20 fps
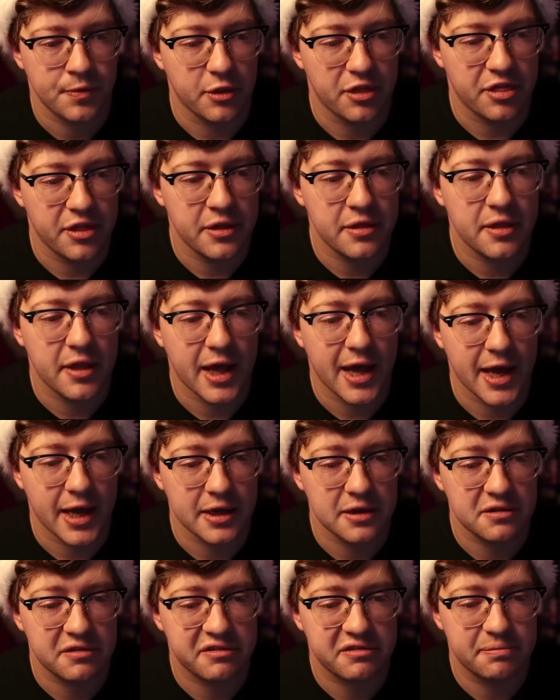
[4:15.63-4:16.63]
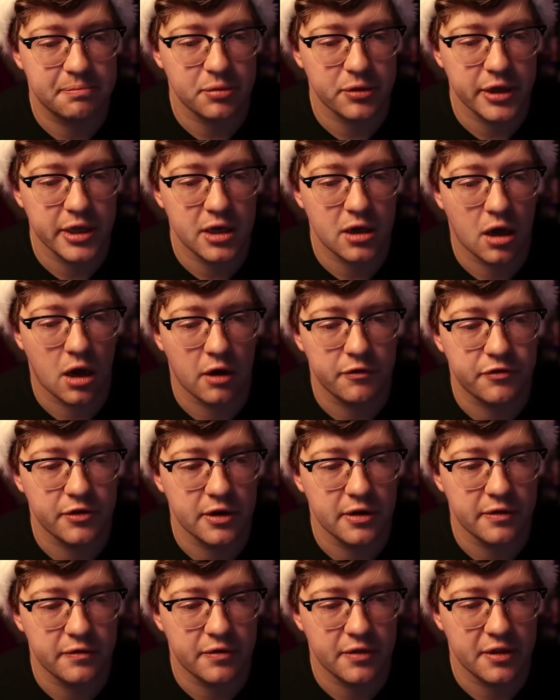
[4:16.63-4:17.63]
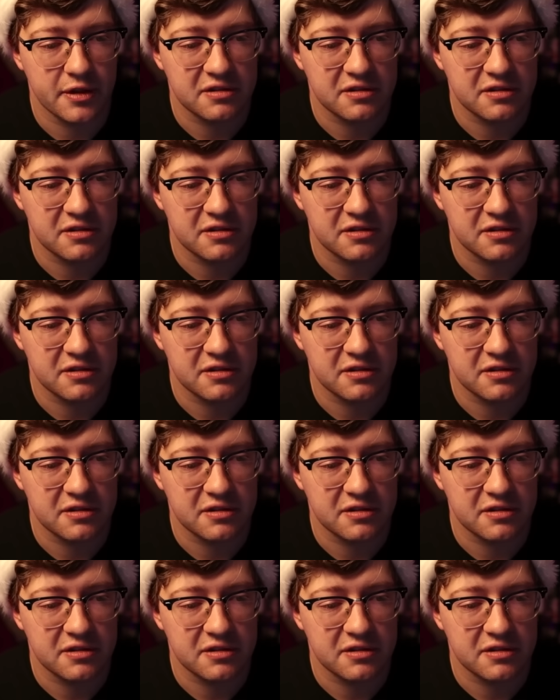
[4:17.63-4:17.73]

And within that, split off of